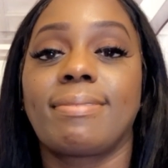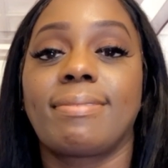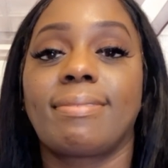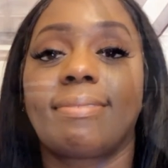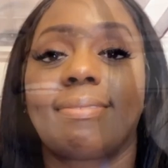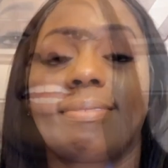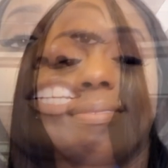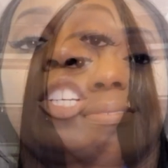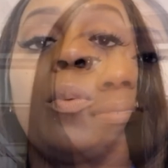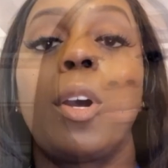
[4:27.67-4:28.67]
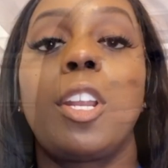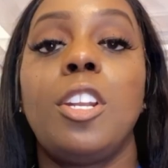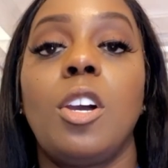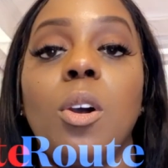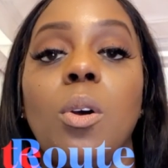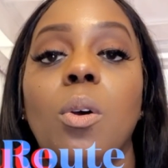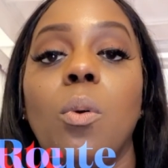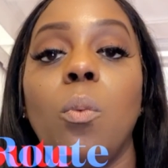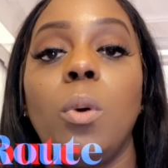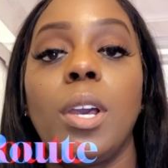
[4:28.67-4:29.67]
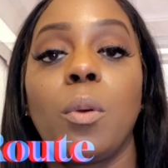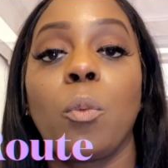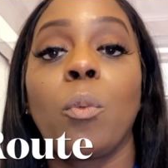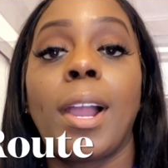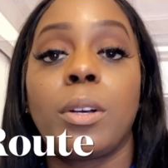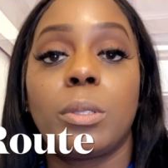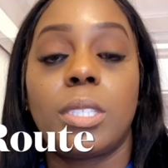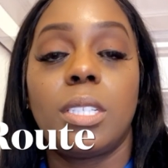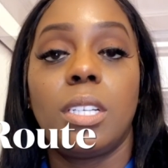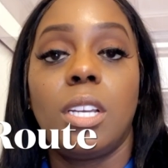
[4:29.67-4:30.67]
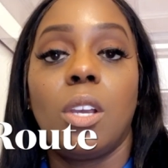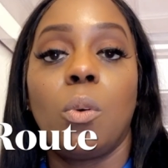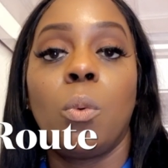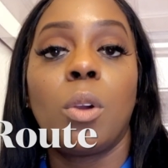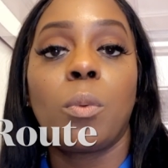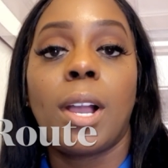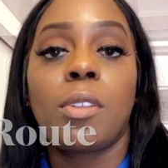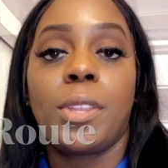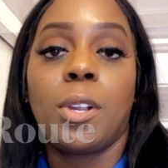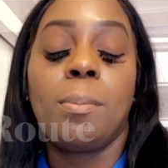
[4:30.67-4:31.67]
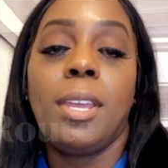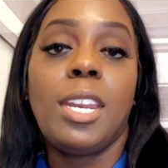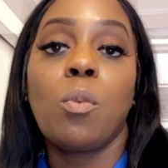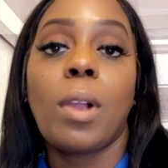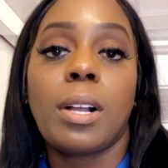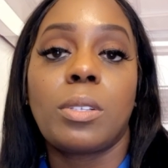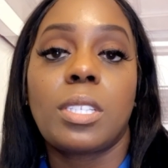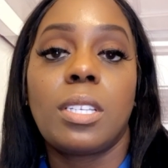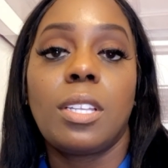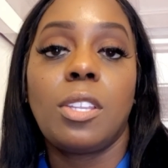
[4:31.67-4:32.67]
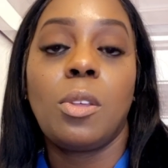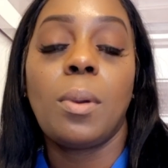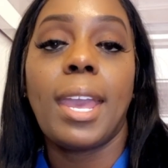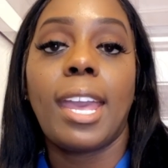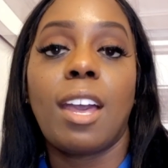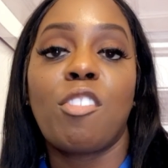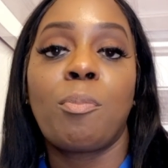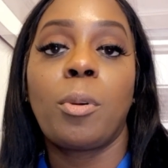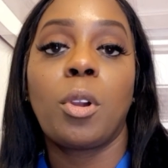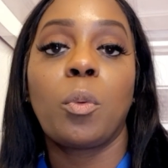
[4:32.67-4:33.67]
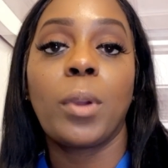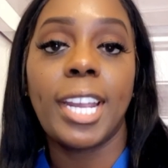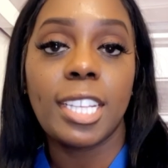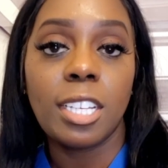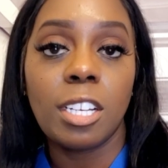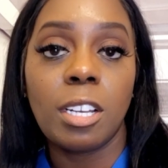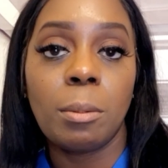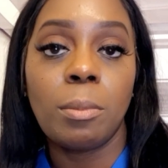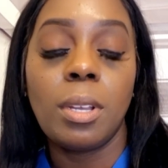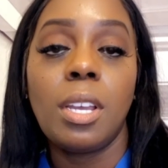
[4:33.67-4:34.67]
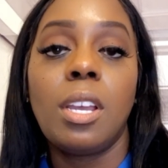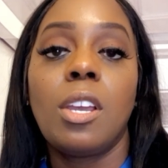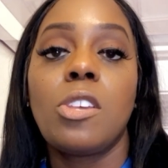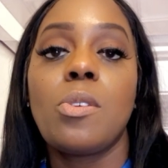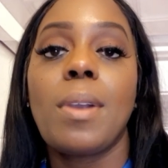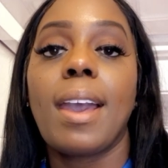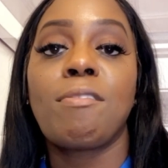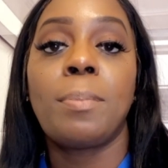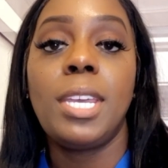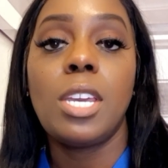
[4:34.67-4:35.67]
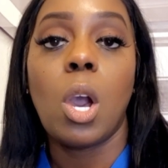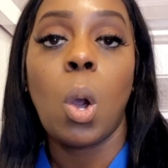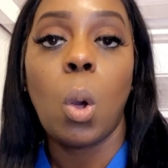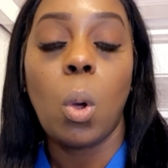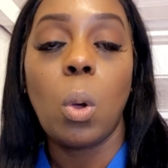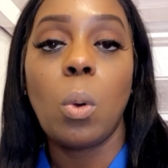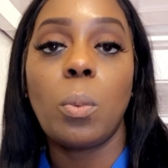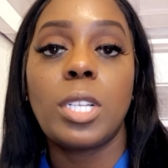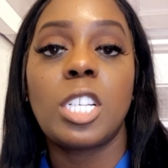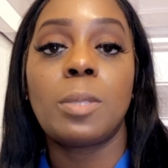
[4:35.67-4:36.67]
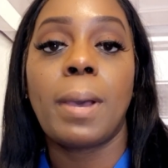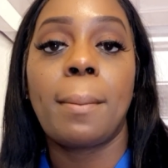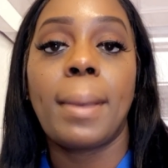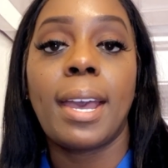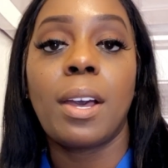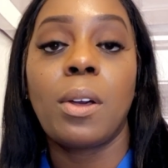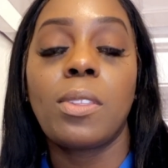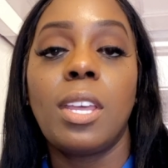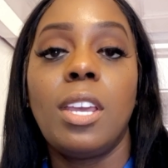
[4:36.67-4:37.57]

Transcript: Okay, next you want to know what route. There are many routes. You have per rectum, you have PO, which is by mouth,